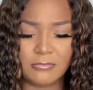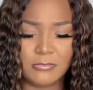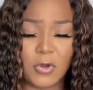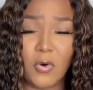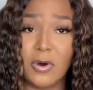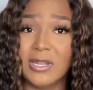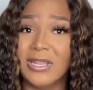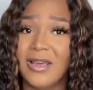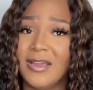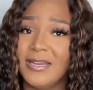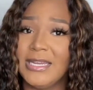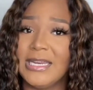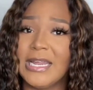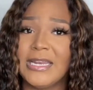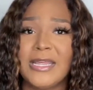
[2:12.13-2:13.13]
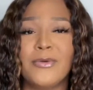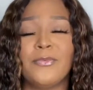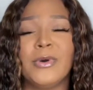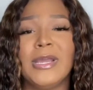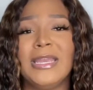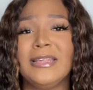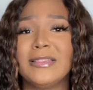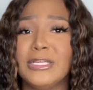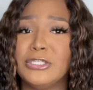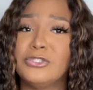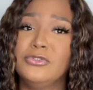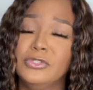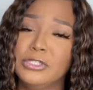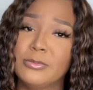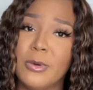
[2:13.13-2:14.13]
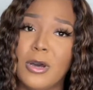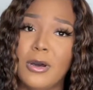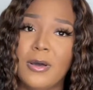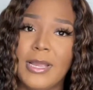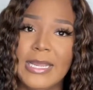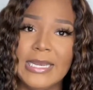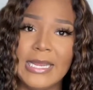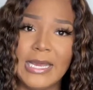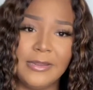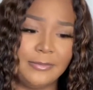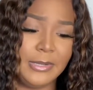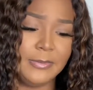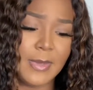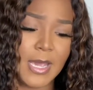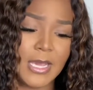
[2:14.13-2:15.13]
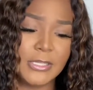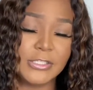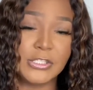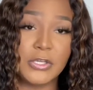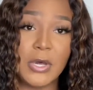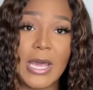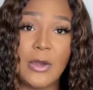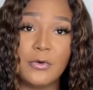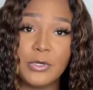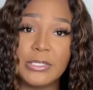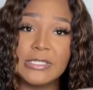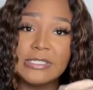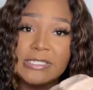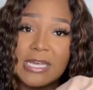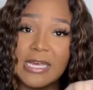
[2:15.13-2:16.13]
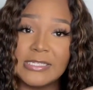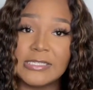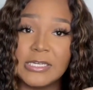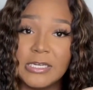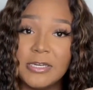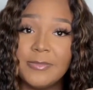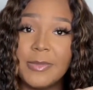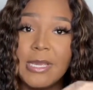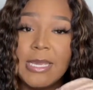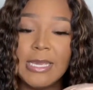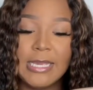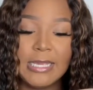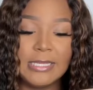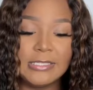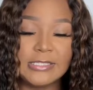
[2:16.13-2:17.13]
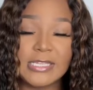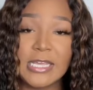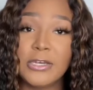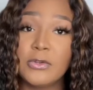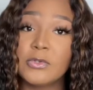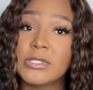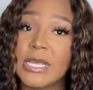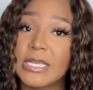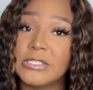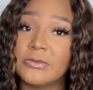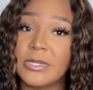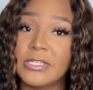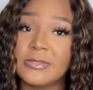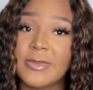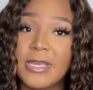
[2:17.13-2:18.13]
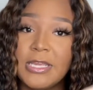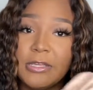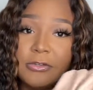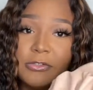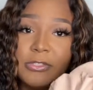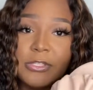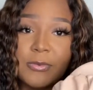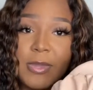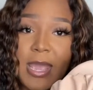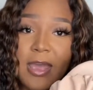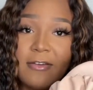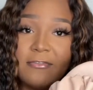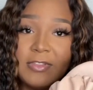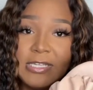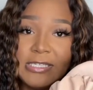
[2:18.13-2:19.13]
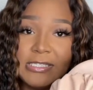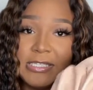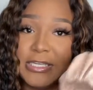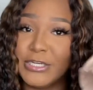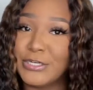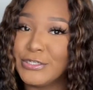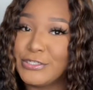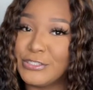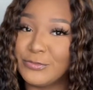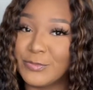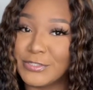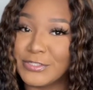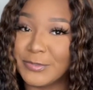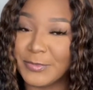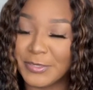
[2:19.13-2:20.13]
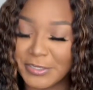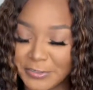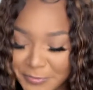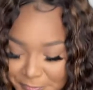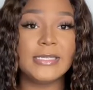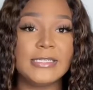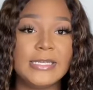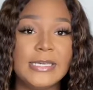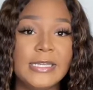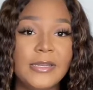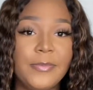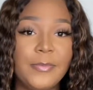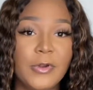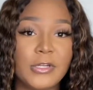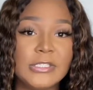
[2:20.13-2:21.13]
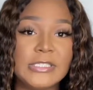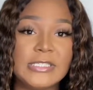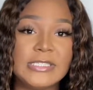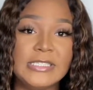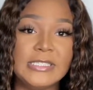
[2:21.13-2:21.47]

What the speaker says: online, and I didn't want anything too small and I'd be mad. So I ordered a size up in sandals as well as my heels. So we have these here, super cute. I did purchase the